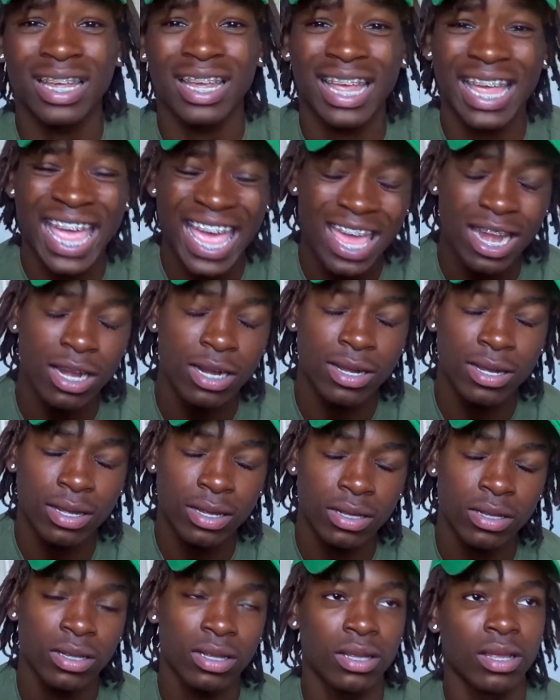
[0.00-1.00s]
Canada,
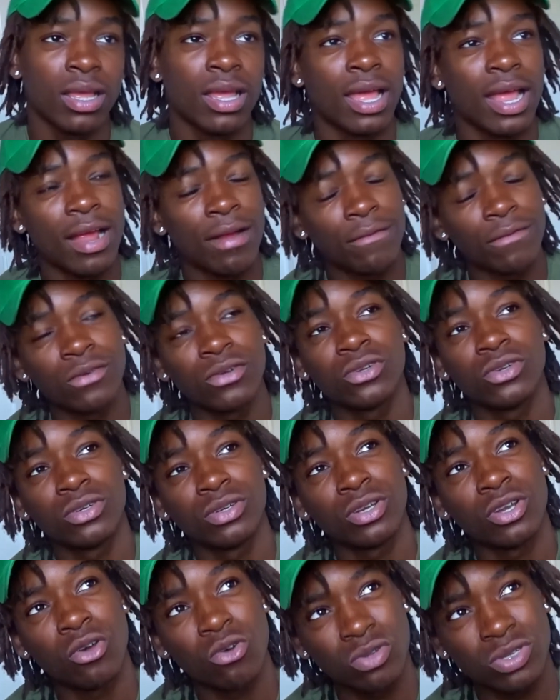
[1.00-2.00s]

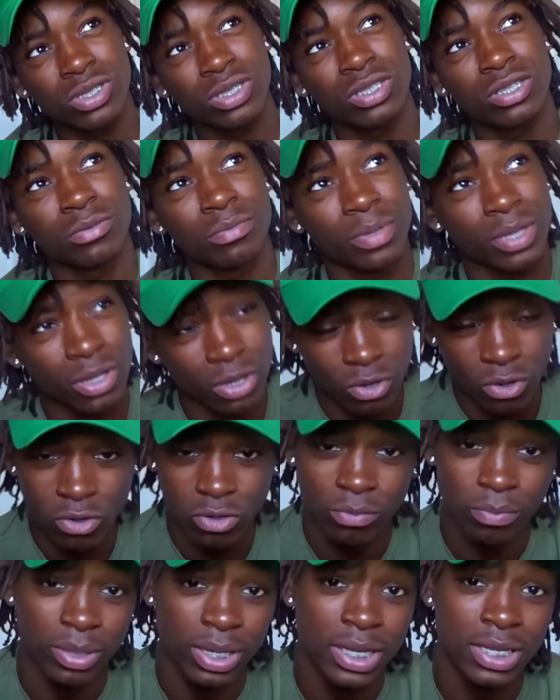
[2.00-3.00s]
everyone knows it to be a
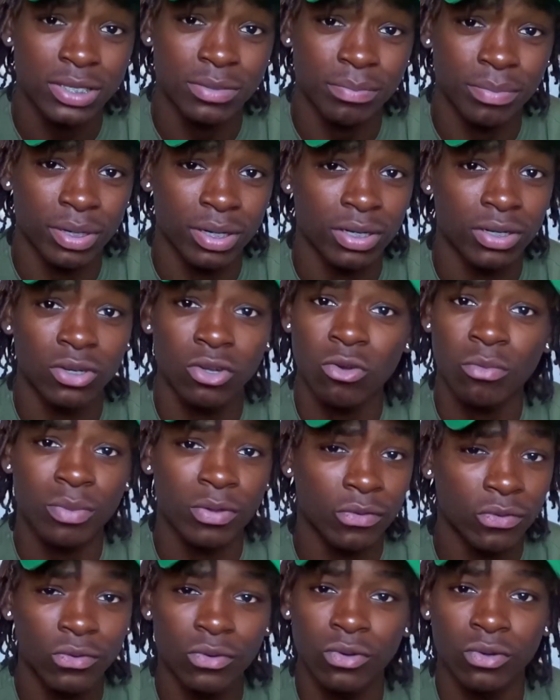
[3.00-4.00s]
cold place, but don't be
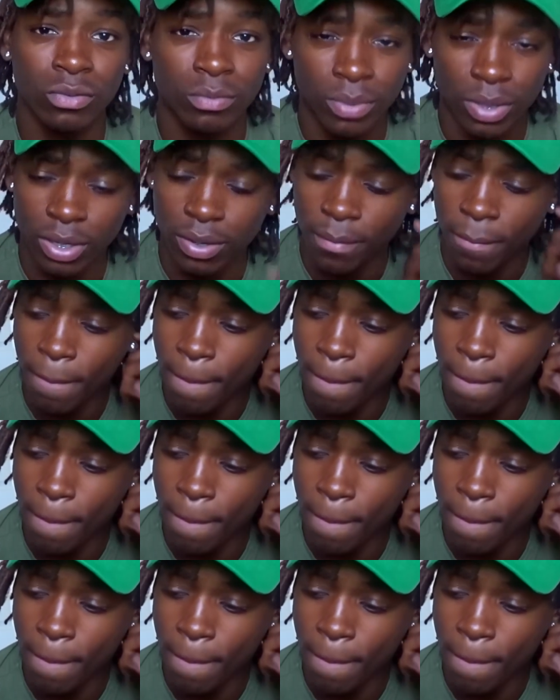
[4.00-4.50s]
fooled, bro.